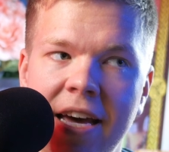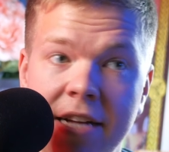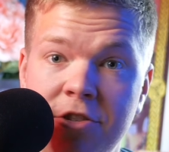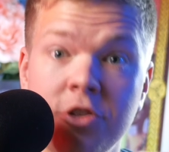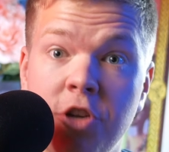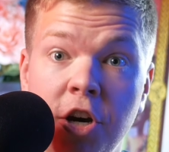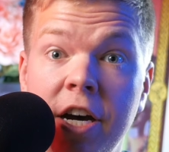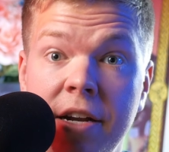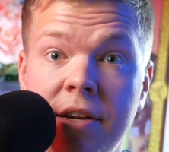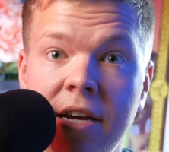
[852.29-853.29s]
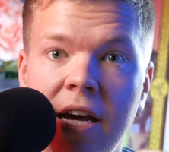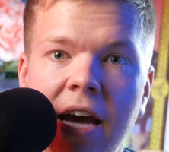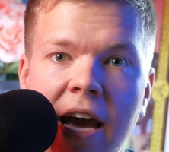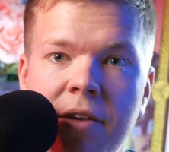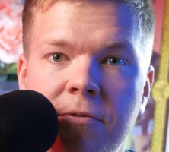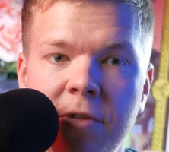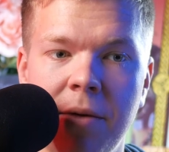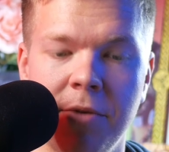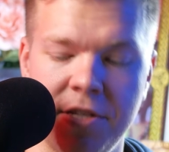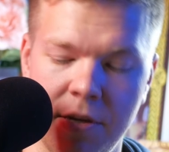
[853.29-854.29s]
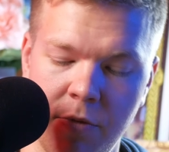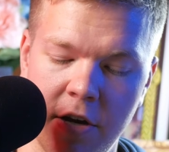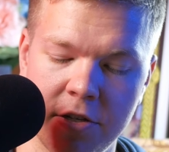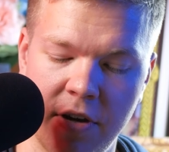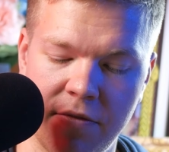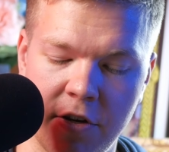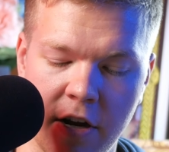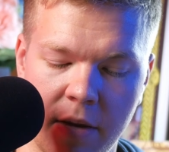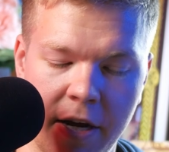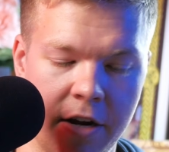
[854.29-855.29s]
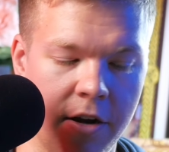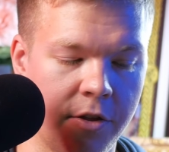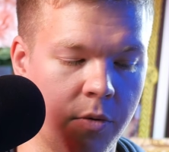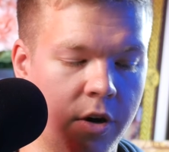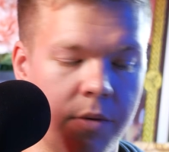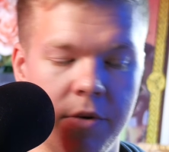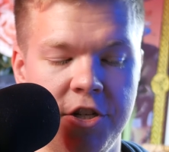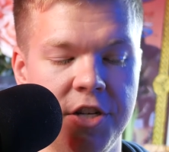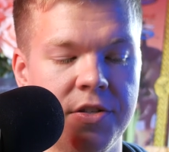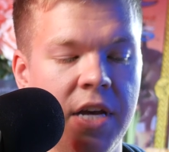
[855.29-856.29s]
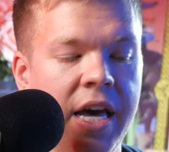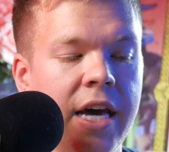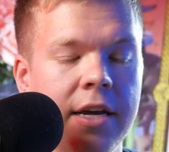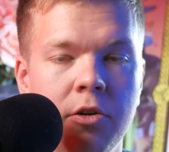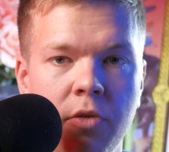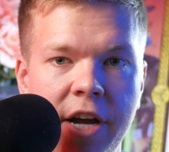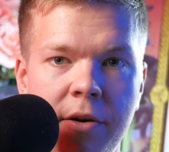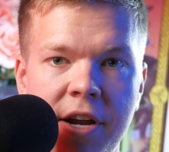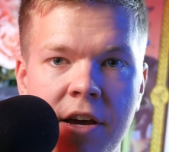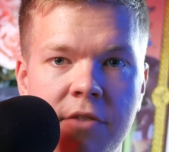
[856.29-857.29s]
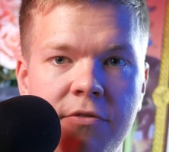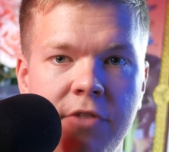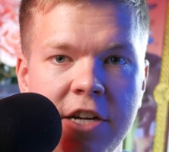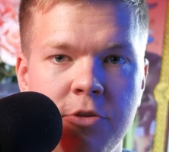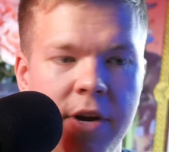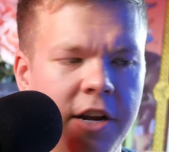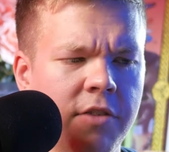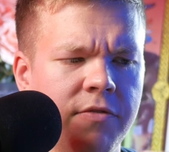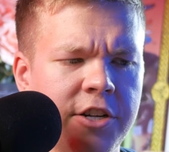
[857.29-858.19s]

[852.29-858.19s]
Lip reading: It's just good. And for that reason, we also have to talk about another one, which is Glaring Fleshtaker.